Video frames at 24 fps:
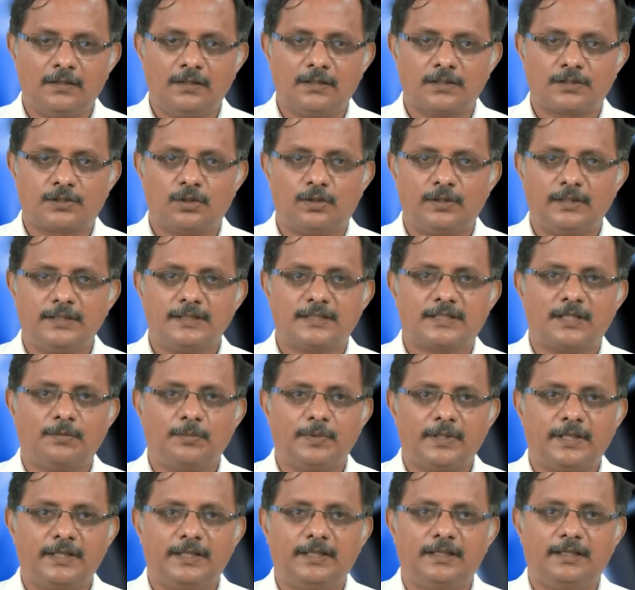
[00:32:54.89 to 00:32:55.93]
So in
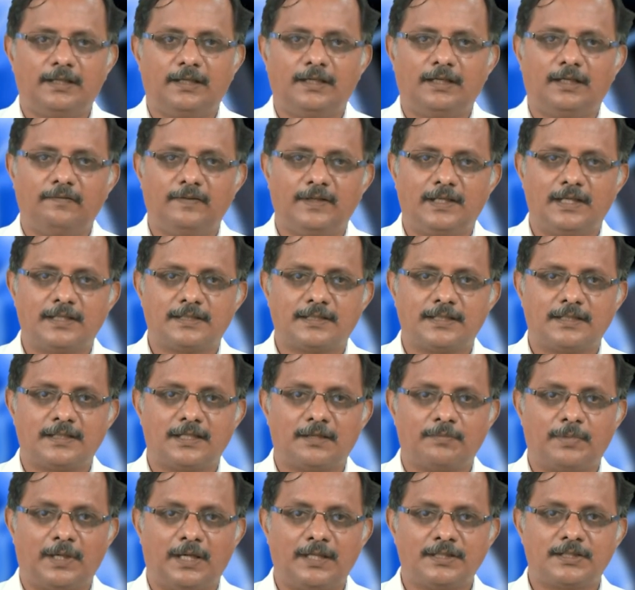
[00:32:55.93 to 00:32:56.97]
summary we can say
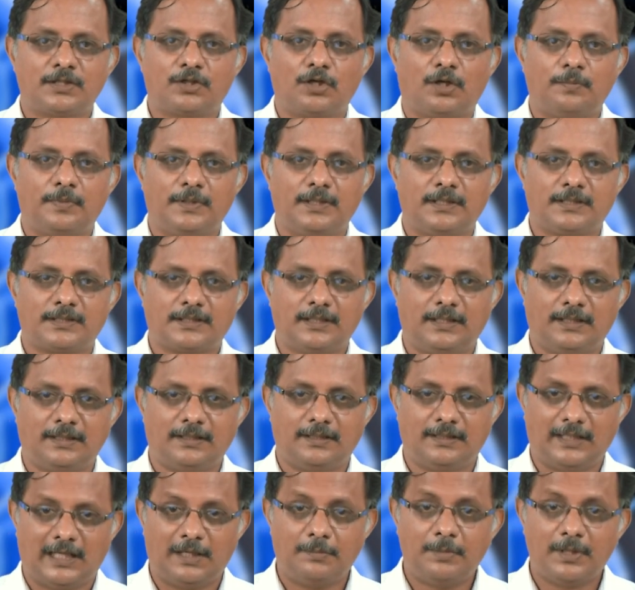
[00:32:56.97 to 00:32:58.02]
that brain is a complex
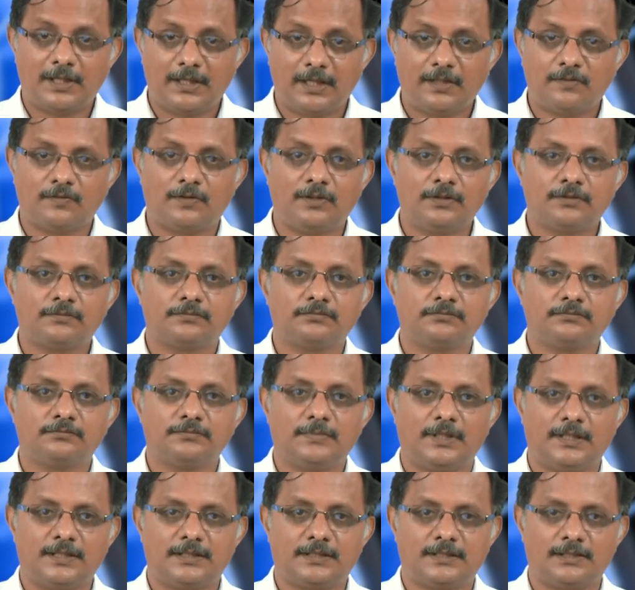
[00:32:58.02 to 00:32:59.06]
and dynamic network.
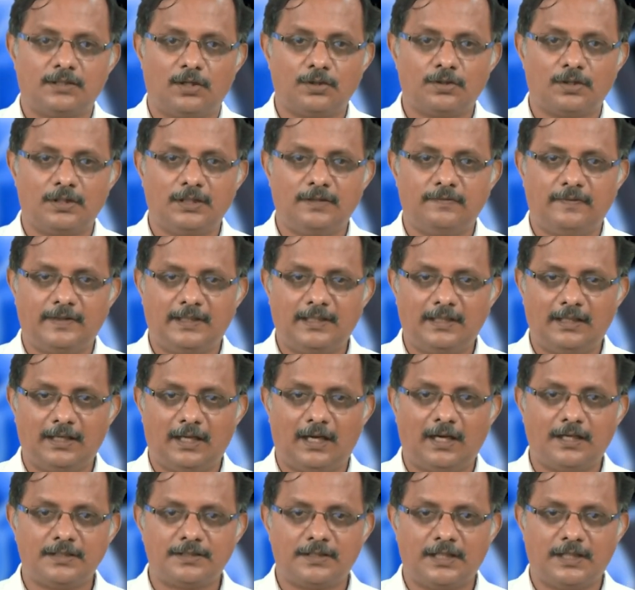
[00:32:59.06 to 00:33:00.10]
It is not only very
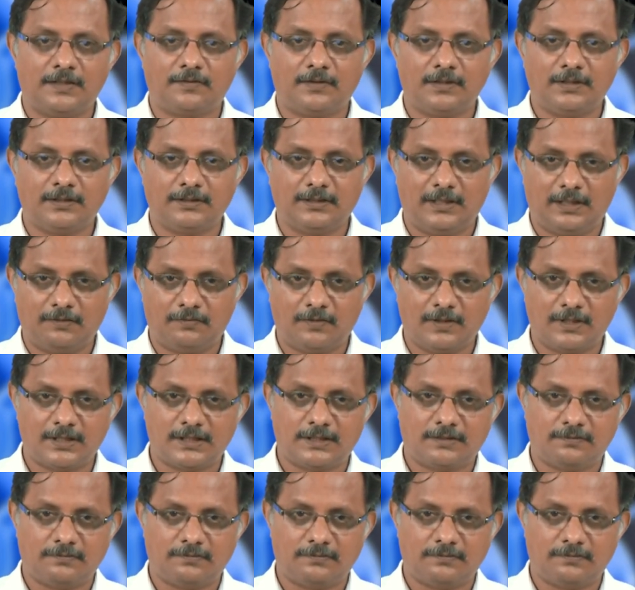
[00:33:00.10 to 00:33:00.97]
large network, the network is